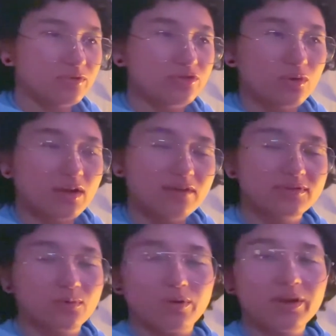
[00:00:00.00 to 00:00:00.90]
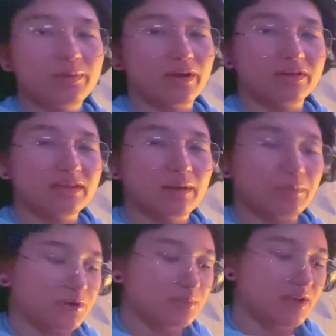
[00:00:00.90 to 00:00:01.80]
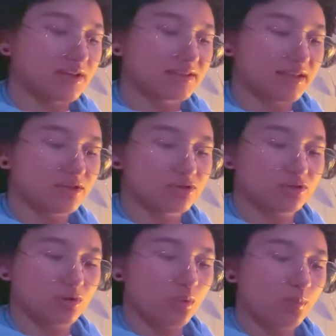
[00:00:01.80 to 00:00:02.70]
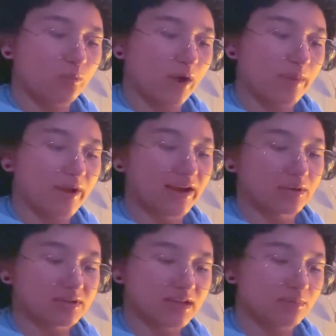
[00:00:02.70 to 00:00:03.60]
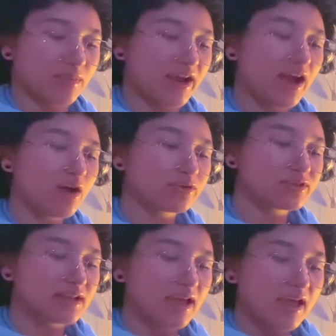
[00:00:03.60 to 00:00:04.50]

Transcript: don't have to worry about it that much because I could just go right back outside my house